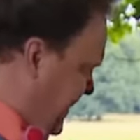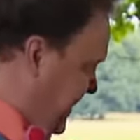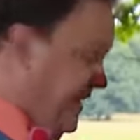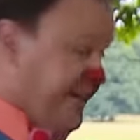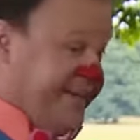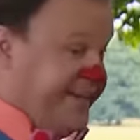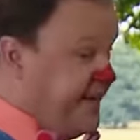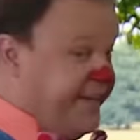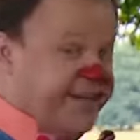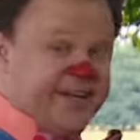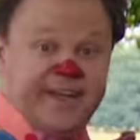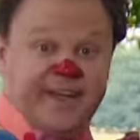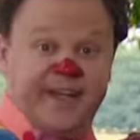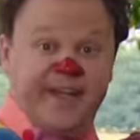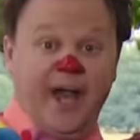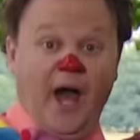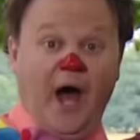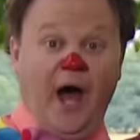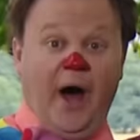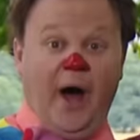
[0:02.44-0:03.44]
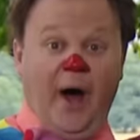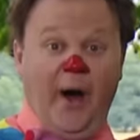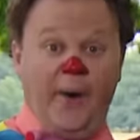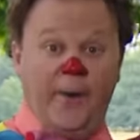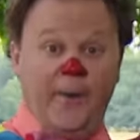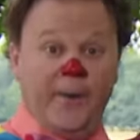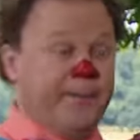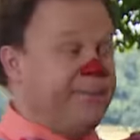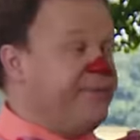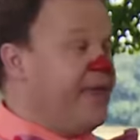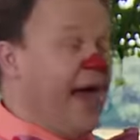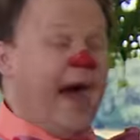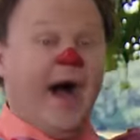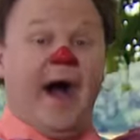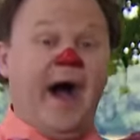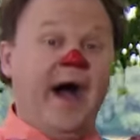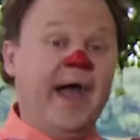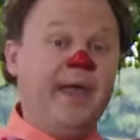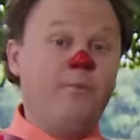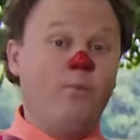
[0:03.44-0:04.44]
Tumble? Oh,
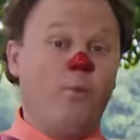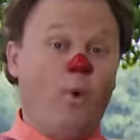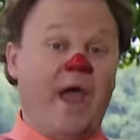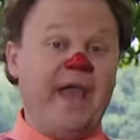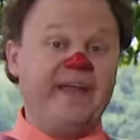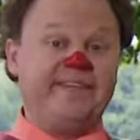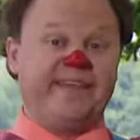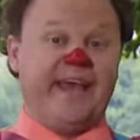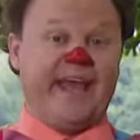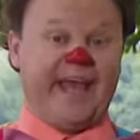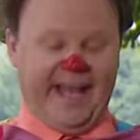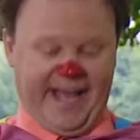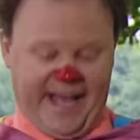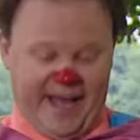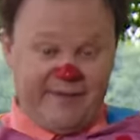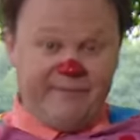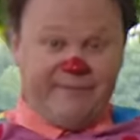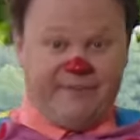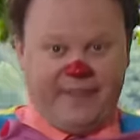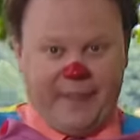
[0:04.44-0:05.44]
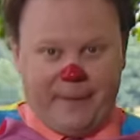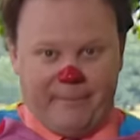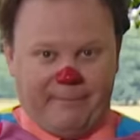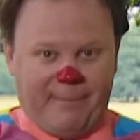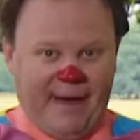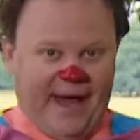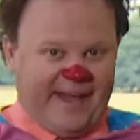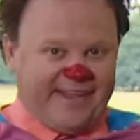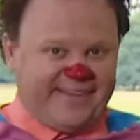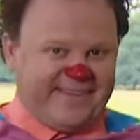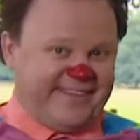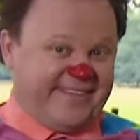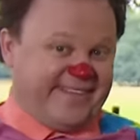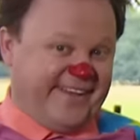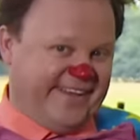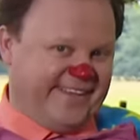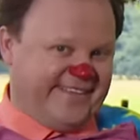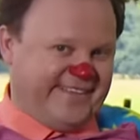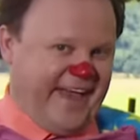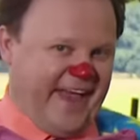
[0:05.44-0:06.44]
I'm waiting for the bus
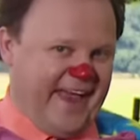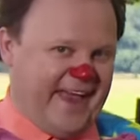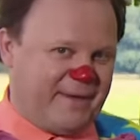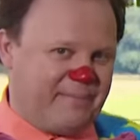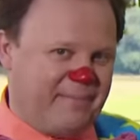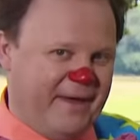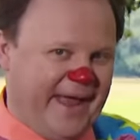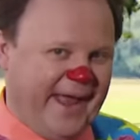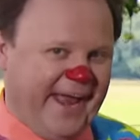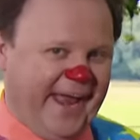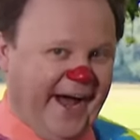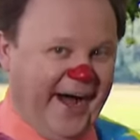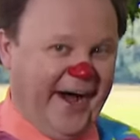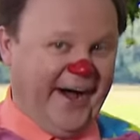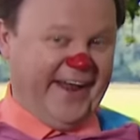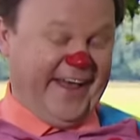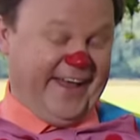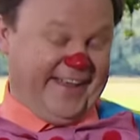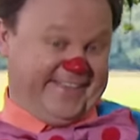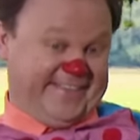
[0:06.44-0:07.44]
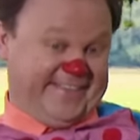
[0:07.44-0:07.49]
to take me on a